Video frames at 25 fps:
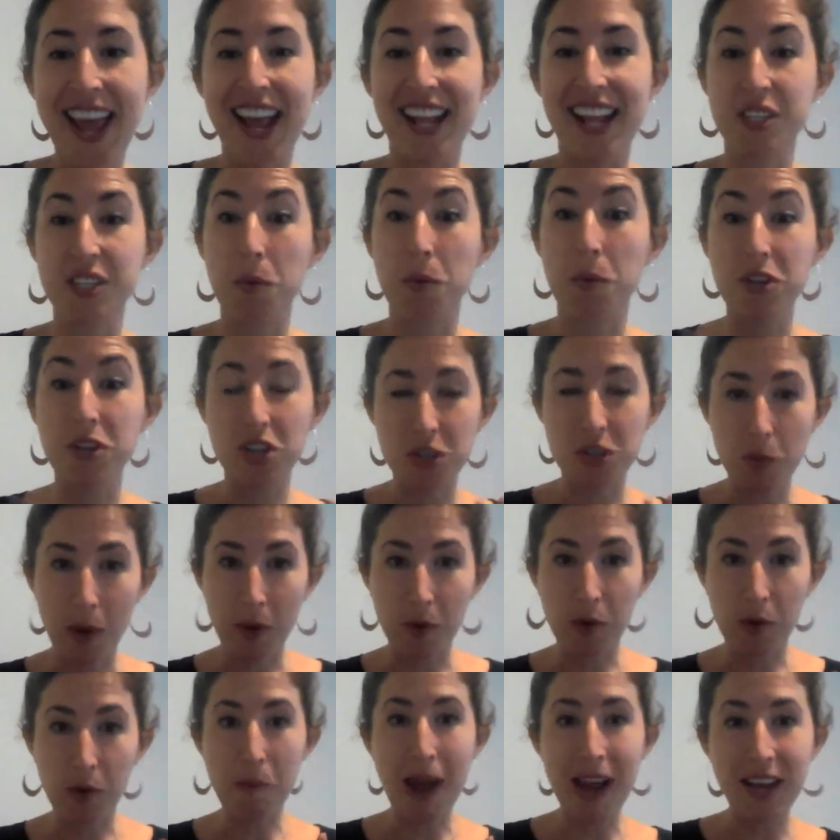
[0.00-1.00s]
And so we just
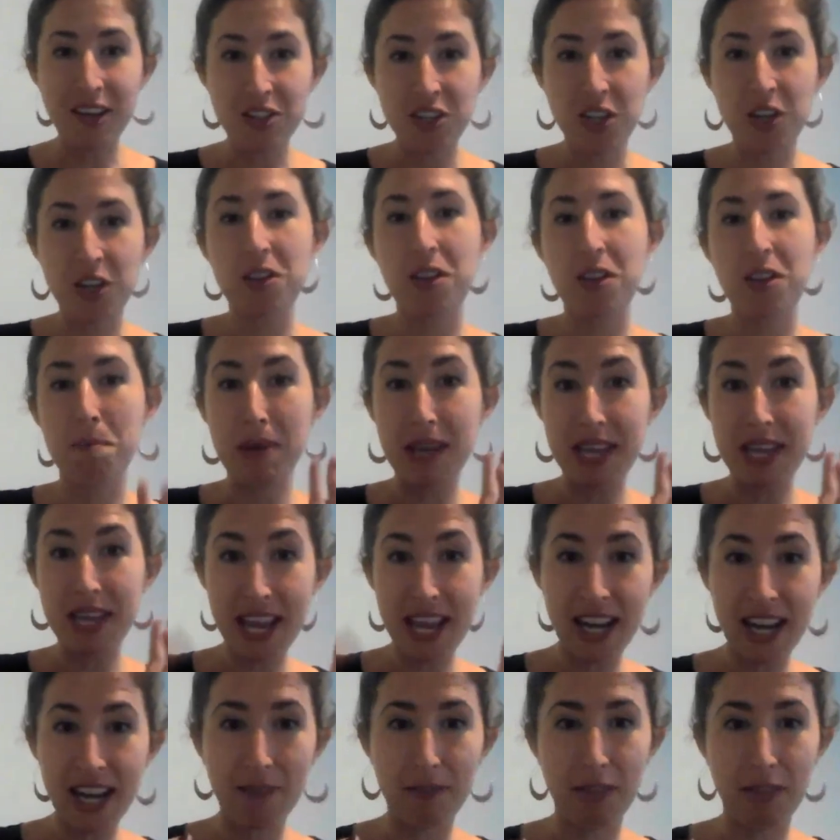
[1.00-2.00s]
want to remind you, the
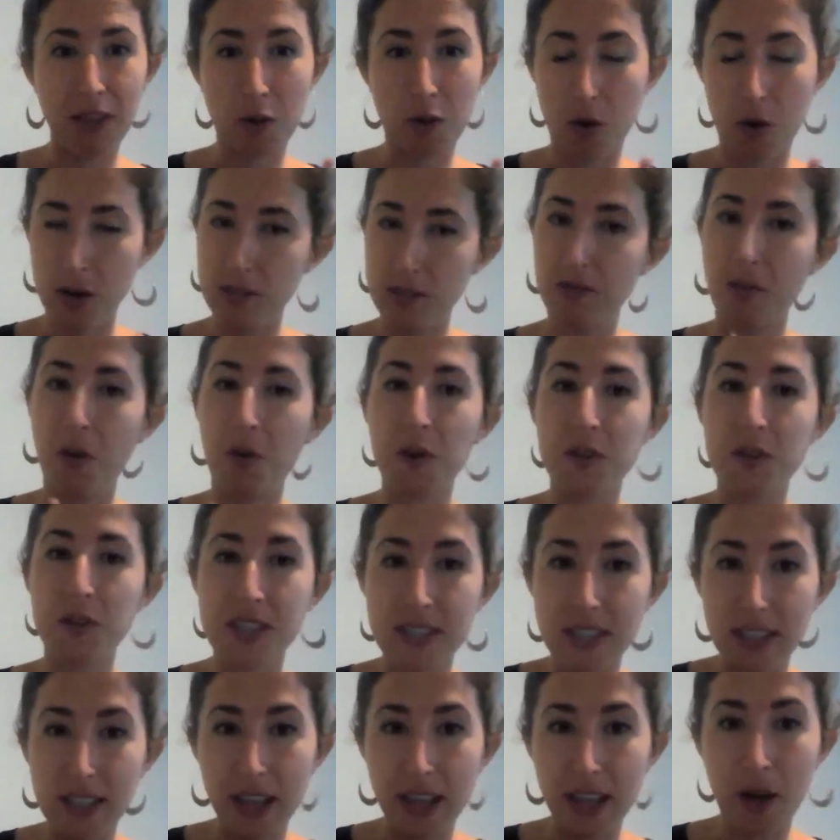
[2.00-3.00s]
beginning of the course
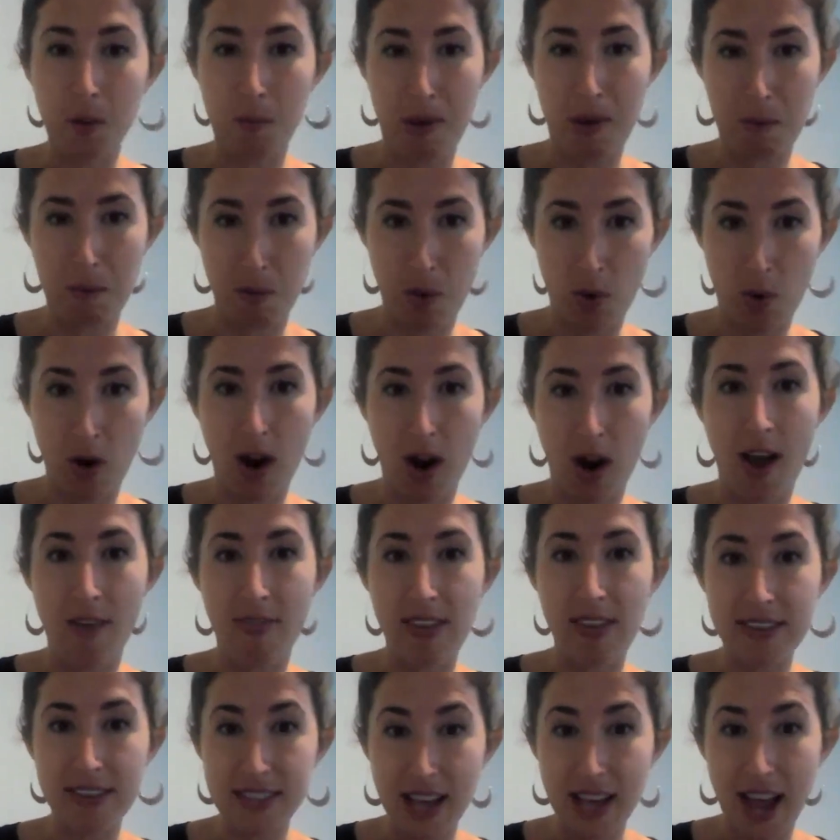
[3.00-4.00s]
focuses a little bit more
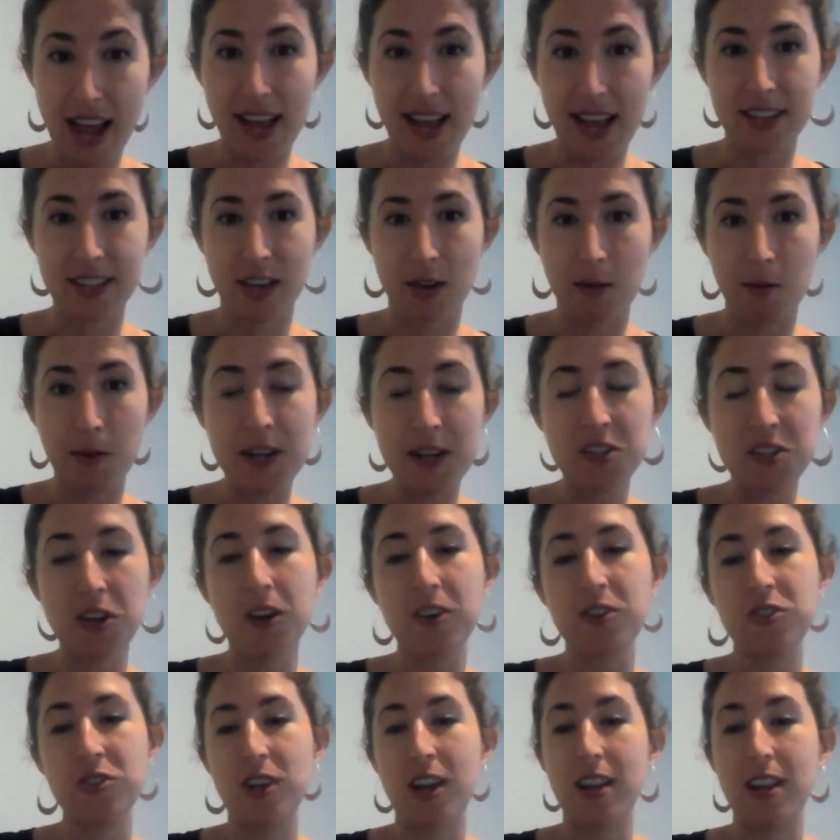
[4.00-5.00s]
on the science and
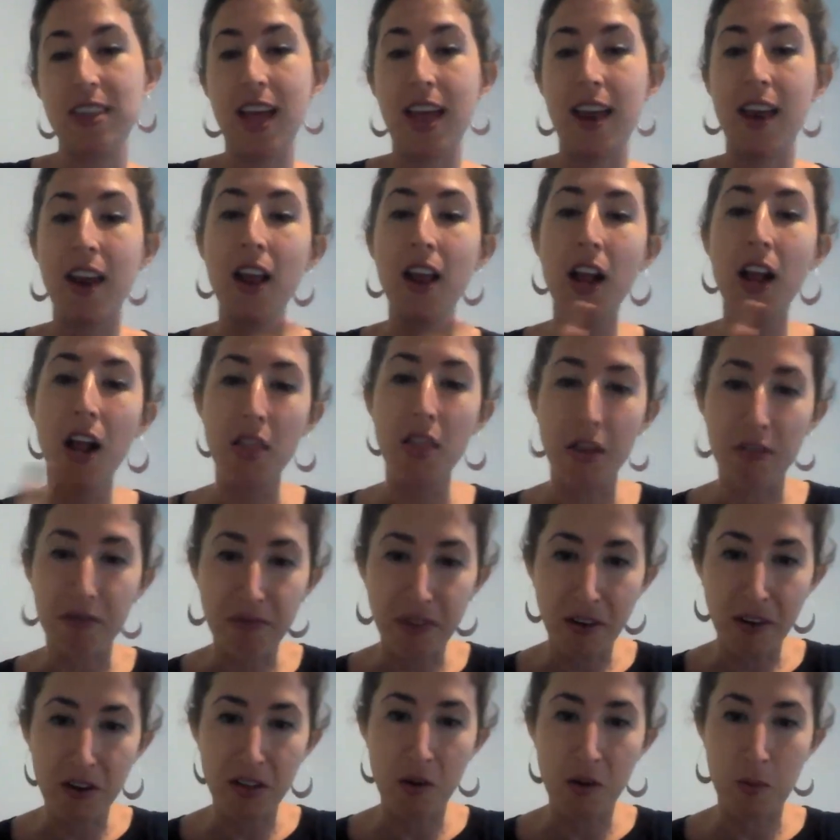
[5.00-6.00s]
research, and then the
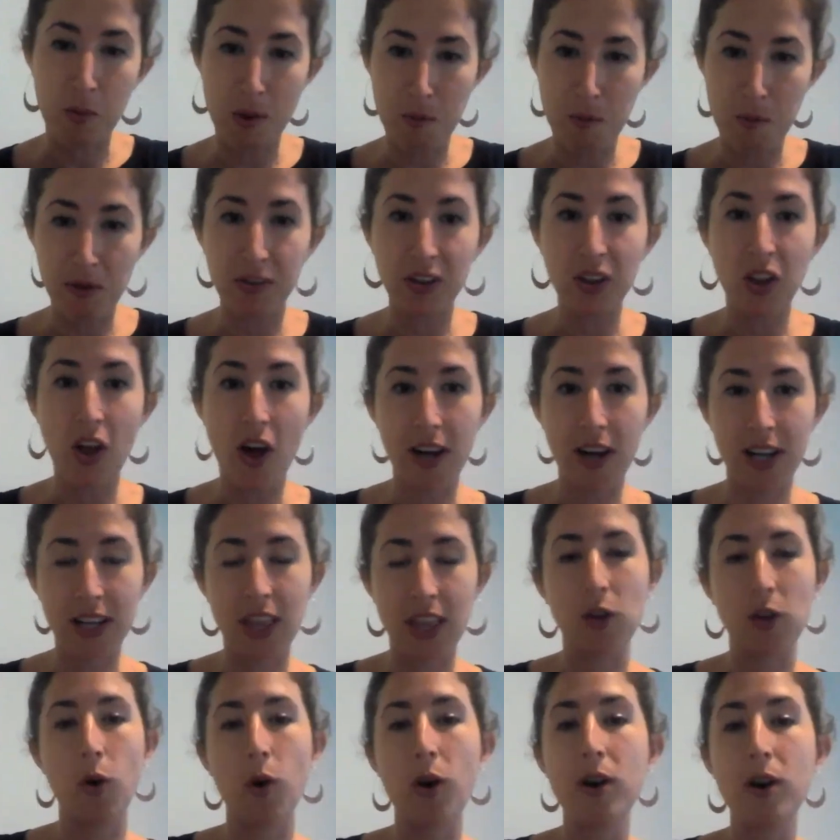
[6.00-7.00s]
further we move along in
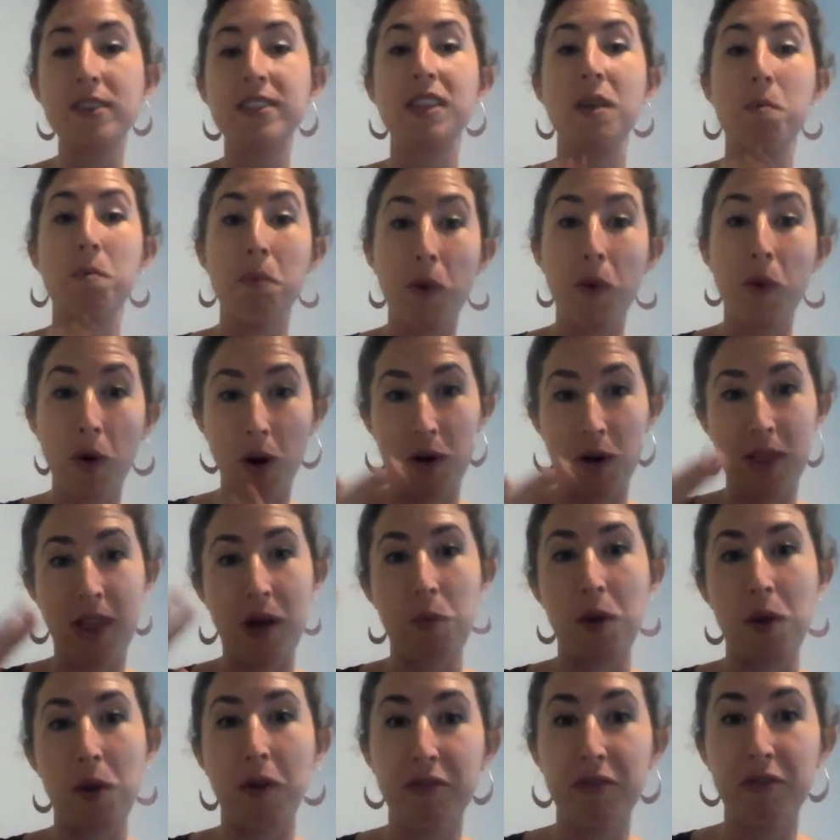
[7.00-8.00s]
the course, the more
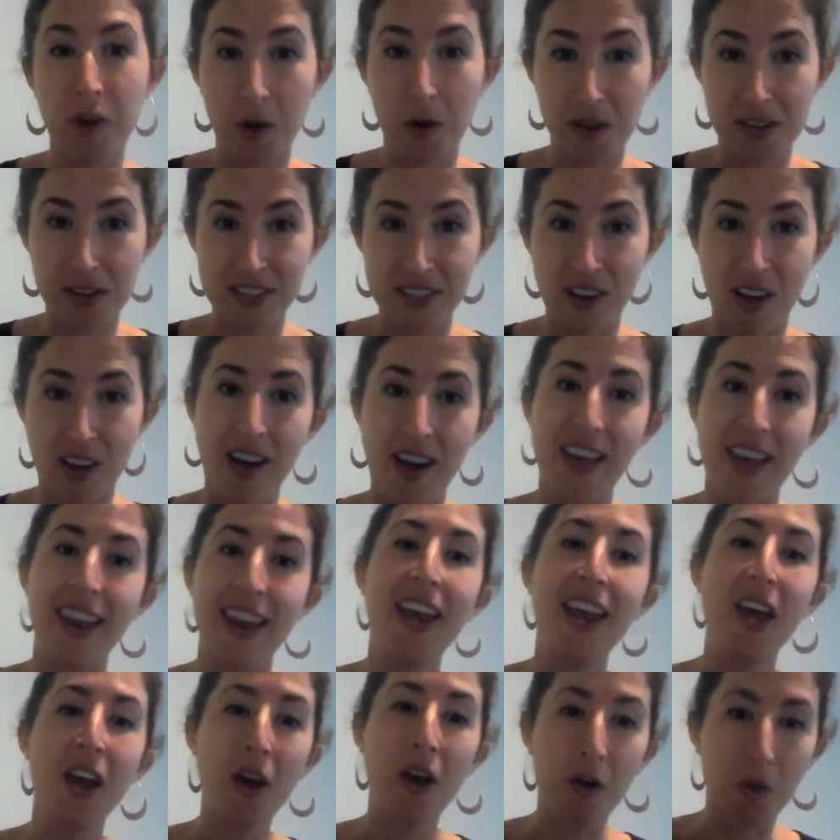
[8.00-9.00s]
that we'll focus on
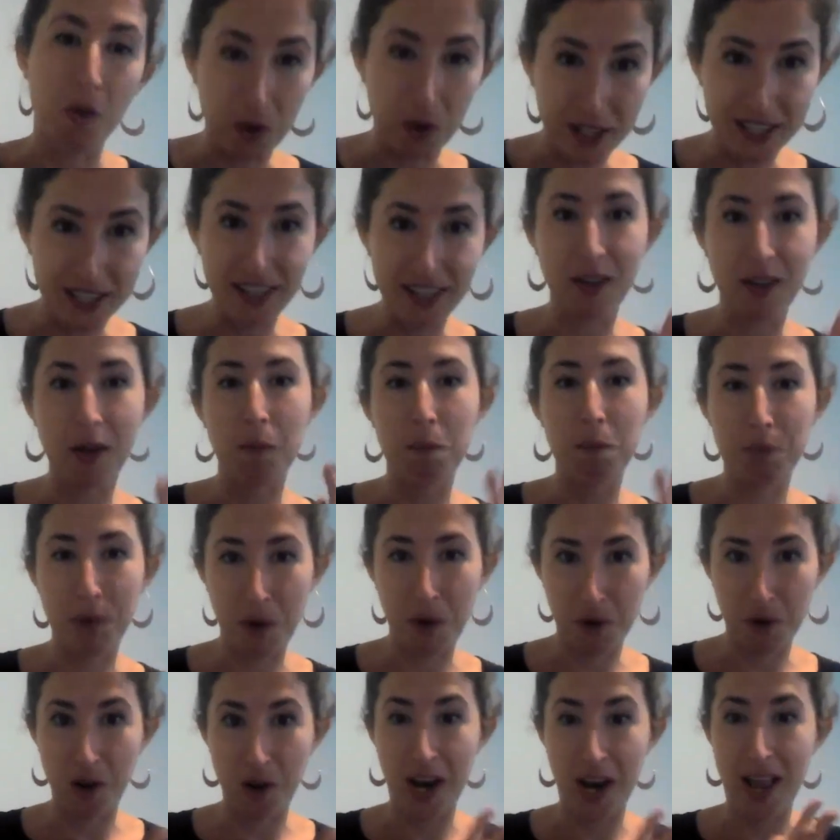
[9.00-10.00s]
real
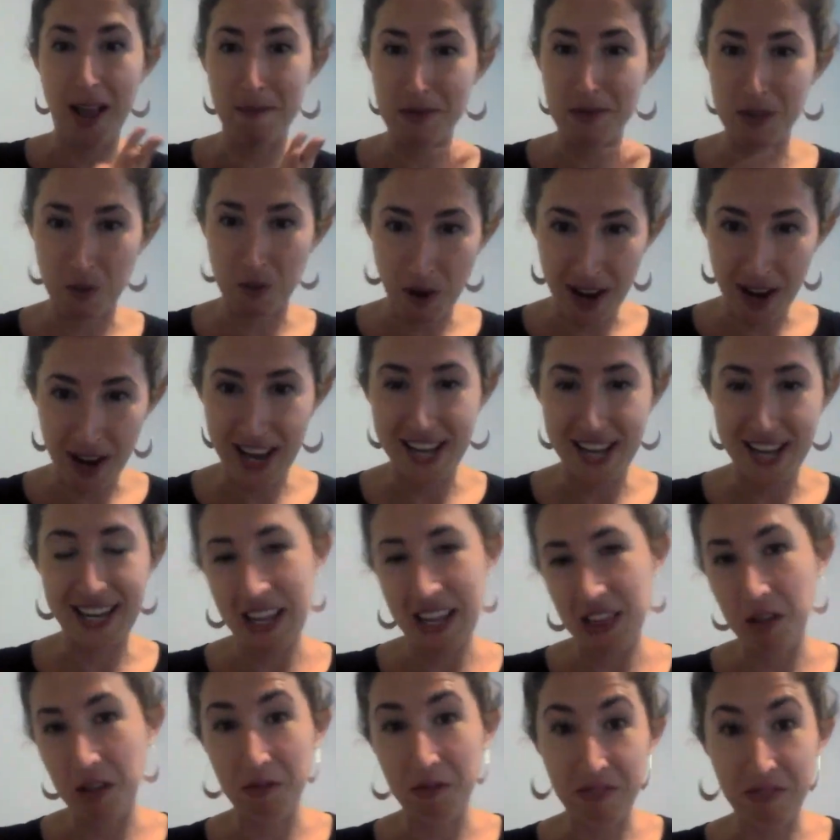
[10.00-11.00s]
programs running
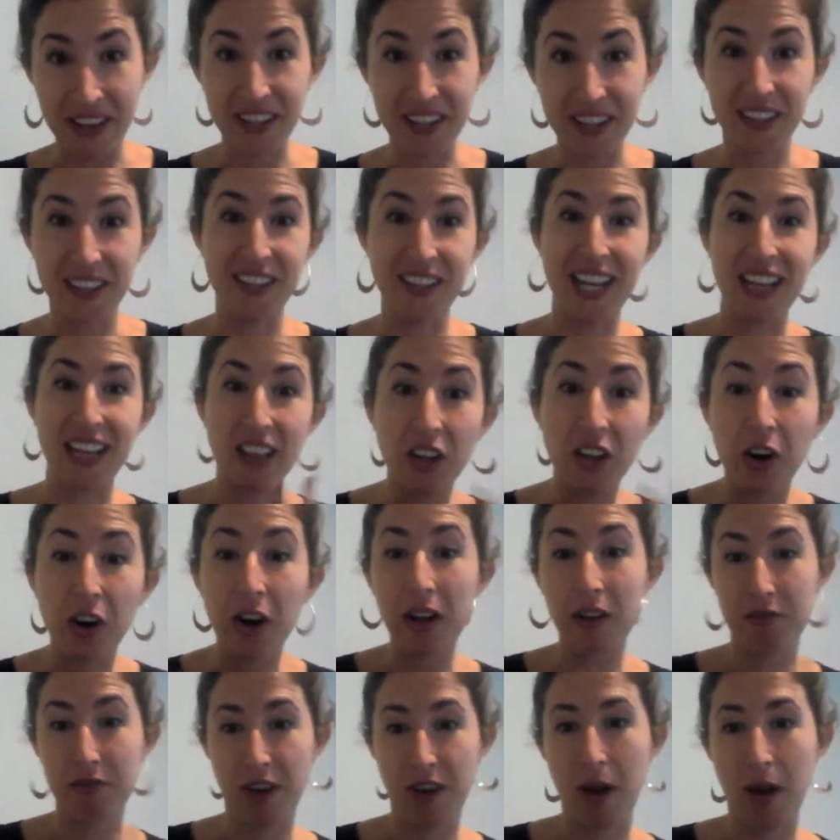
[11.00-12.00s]
in the field and
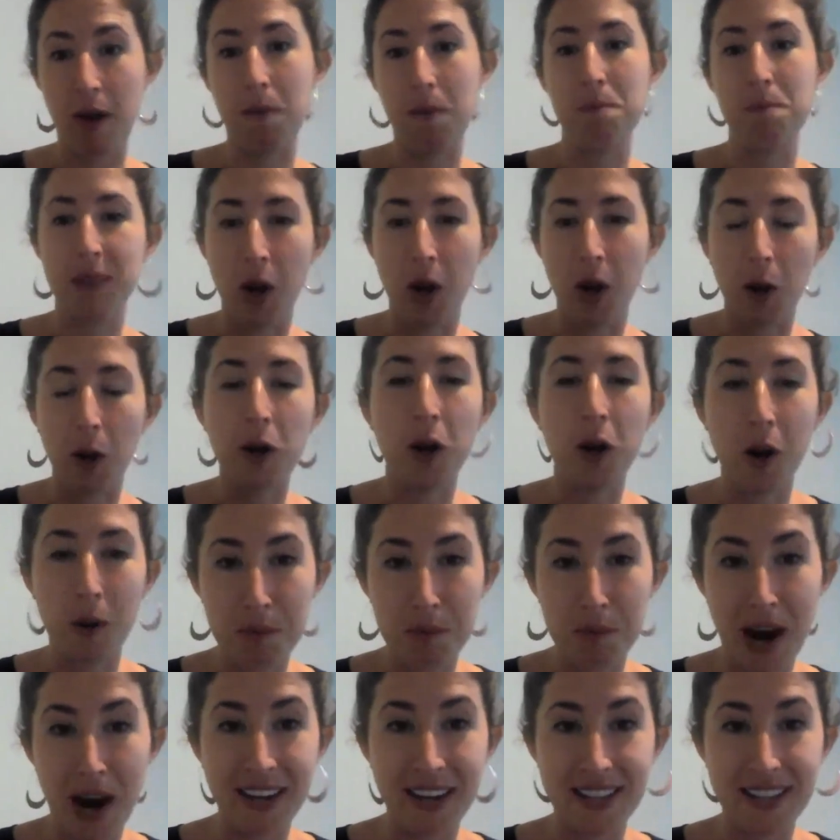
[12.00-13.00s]
learning from, you know, current
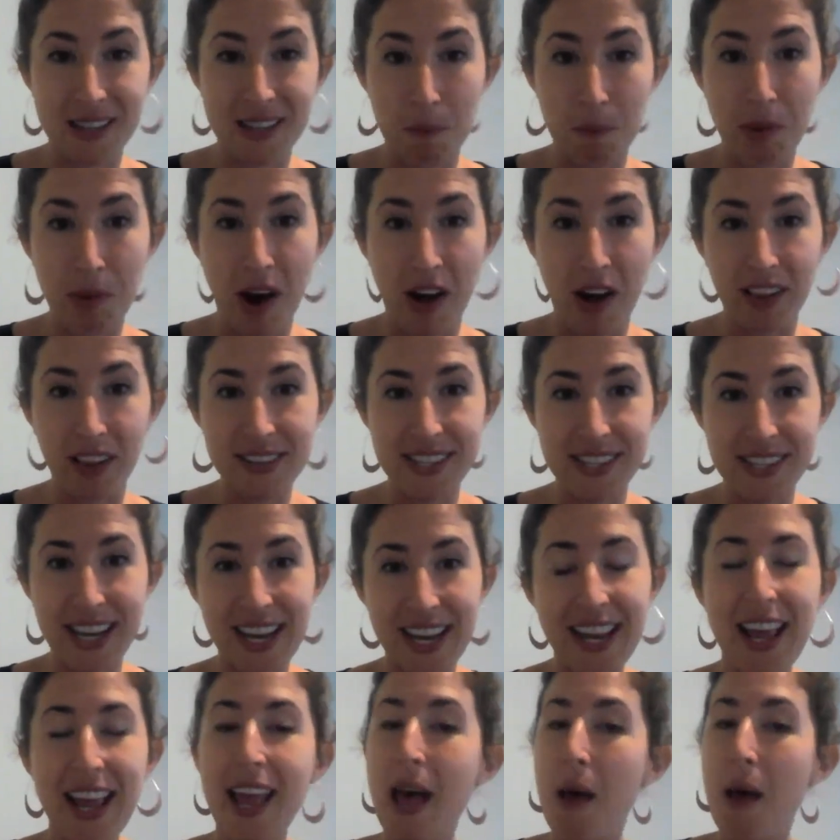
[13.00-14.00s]
practice and
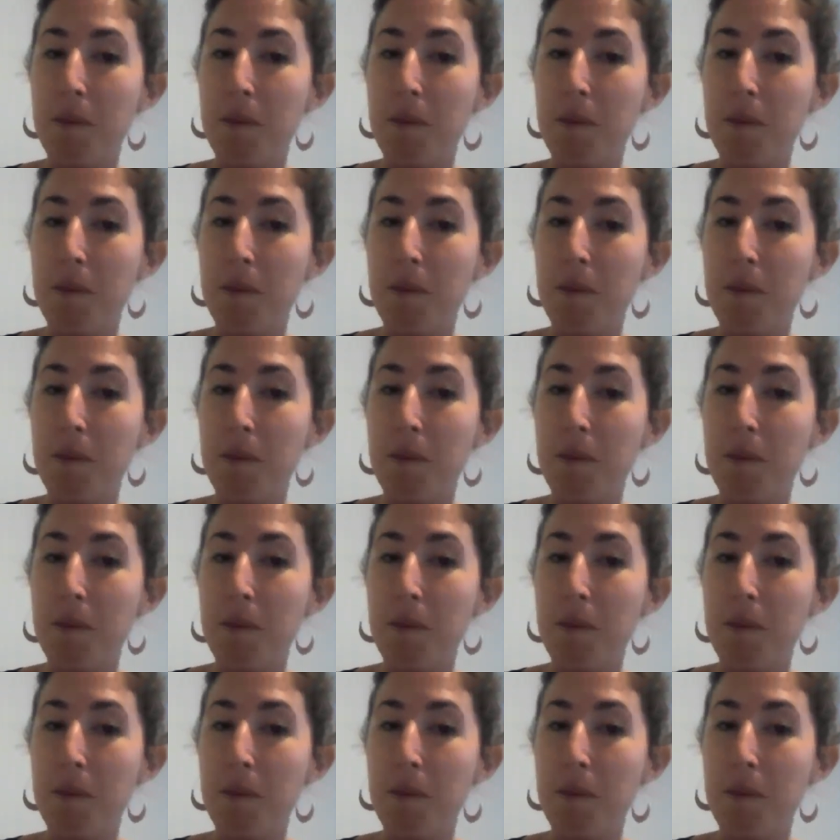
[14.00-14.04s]
policy.